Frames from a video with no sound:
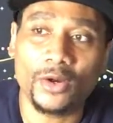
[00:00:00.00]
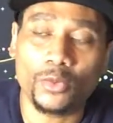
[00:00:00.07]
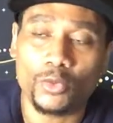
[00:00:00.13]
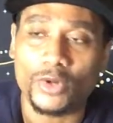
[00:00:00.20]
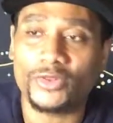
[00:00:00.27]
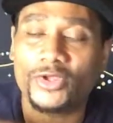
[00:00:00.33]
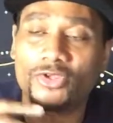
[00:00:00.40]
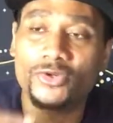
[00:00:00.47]

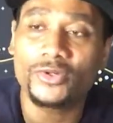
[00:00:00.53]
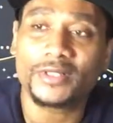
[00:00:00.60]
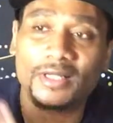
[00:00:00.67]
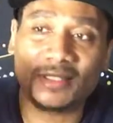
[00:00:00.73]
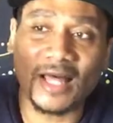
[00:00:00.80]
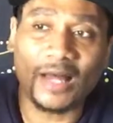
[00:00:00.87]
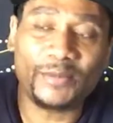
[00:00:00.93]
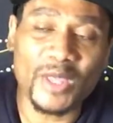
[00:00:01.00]
Whether you're going to
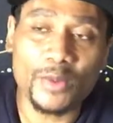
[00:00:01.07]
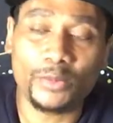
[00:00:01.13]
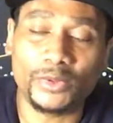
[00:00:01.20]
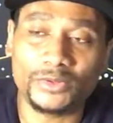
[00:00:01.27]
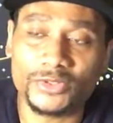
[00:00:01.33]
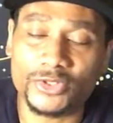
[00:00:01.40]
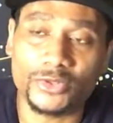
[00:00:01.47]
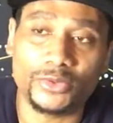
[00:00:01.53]
allow
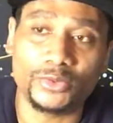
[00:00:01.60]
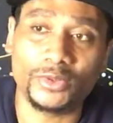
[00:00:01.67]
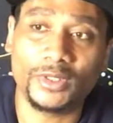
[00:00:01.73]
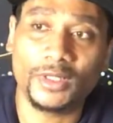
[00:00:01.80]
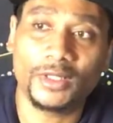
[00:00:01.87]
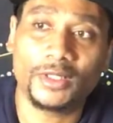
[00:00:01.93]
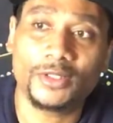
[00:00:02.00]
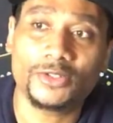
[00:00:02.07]
people to
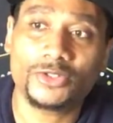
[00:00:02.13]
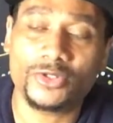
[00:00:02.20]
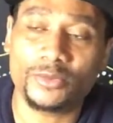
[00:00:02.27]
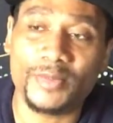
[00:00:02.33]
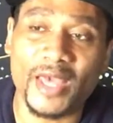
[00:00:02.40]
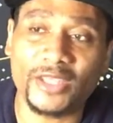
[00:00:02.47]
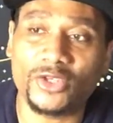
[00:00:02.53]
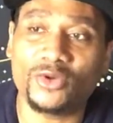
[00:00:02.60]
to
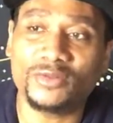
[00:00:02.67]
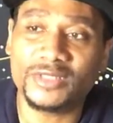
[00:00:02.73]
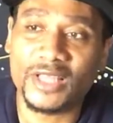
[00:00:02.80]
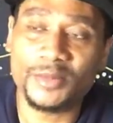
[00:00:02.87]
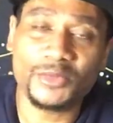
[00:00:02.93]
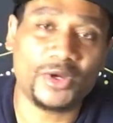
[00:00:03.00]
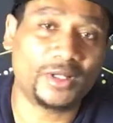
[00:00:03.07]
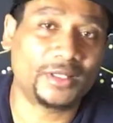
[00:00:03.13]
make you
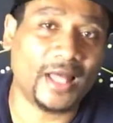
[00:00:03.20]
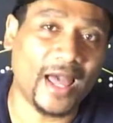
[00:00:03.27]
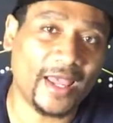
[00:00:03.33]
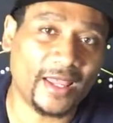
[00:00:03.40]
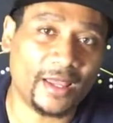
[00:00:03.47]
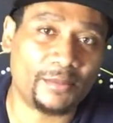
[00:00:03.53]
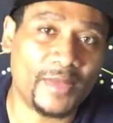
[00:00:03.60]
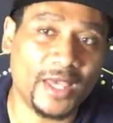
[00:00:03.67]
dim your
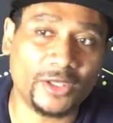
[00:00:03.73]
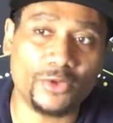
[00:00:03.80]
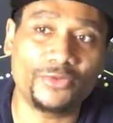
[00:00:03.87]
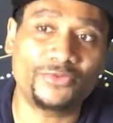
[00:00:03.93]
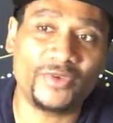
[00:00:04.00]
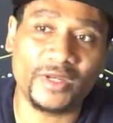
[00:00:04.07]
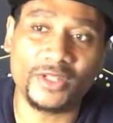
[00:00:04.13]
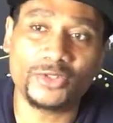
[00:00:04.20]
light and make you
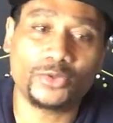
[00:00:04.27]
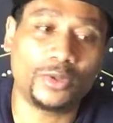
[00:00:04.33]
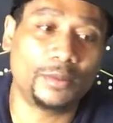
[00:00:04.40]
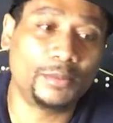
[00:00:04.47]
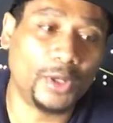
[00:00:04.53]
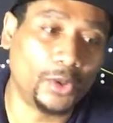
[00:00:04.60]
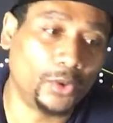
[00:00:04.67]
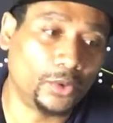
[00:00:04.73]
fit into a
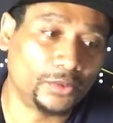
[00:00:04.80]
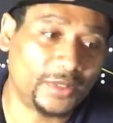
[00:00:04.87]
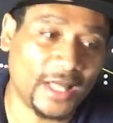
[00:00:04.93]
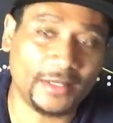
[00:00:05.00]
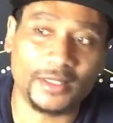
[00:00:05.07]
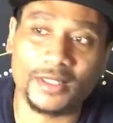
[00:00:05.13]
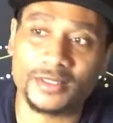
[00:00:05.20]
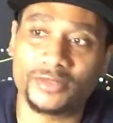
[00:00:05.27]
mold
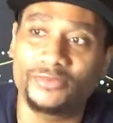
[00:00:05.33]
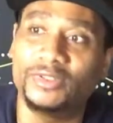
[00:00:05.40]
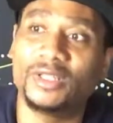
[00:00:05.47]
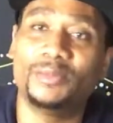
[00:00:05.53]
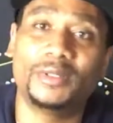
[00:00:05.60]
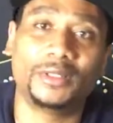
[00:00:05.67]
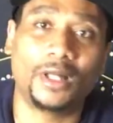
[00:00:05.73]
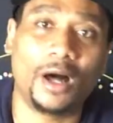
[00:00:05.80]
that doesn't
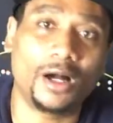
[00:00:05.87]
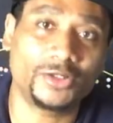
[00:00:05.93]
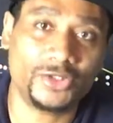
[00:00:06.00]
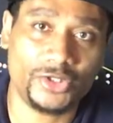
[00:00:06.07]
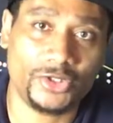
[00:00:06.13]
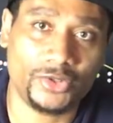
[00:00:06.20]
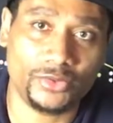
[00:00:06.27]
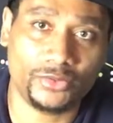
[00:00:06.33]
really belong
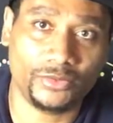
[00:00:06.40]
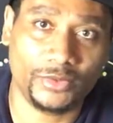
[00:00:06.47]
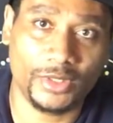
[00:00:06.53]
to you,